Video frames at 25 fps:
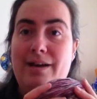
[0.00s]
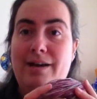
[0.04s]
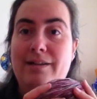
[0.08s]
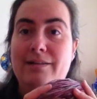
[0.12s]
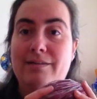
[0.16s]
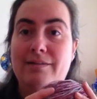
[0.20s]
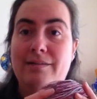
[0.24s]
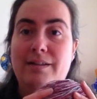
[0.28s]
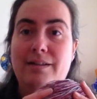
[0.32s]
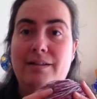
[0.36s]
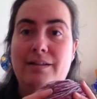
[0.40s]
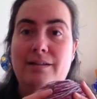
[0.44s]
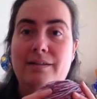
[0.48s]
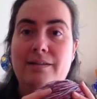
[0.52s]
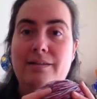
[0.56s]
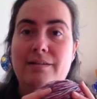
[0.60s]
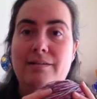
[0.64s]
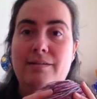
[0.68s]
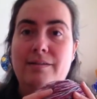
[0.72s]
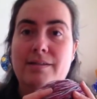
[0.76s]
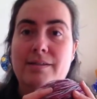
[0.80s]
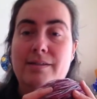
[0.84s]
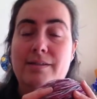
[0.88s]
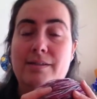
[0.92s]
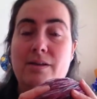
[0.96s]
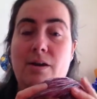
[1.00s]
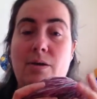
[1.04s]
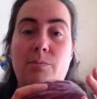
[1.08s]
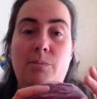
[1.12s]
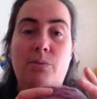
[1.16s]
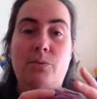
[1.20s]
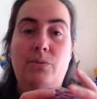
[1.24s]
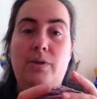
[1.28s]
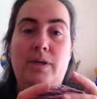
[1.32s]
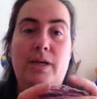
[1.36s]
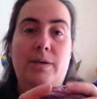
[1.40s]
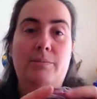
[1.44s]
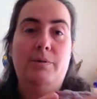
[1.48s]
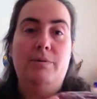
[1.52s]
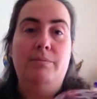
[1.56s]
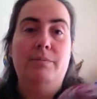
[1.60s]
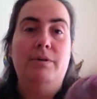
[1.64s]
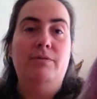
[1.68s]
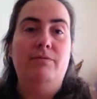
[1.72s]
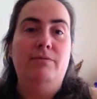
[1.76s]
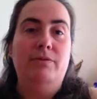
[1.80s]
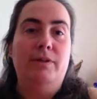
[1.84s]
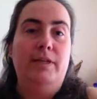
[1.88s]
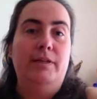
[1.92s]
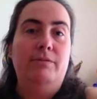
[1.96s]
and the sample came up
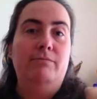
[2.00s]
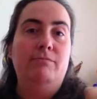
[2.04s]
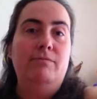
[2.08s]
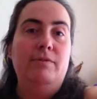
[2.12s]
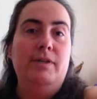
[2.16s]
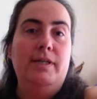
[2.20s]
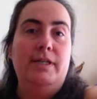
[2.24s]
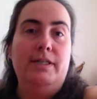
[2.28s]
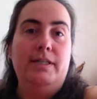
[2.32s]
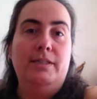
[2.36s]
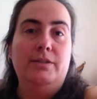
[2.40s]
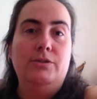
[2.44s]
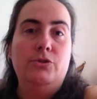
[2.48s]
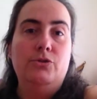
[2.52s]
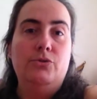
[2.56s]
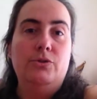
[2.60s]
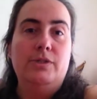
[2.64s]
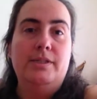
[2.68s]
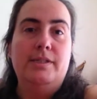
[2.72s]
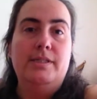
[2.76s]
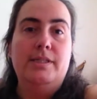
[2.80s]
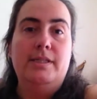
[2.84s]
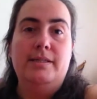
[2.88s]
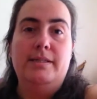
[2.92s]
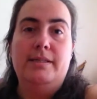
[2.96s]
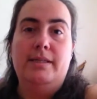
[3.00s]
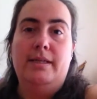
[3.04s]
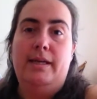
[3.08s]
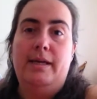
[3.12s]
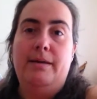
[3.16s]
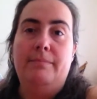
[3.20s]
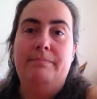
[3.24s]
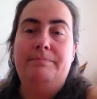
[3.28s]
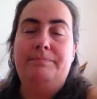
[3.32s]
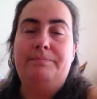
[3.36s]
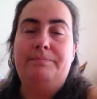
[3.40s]
lovely. Really enjoyed knitting it.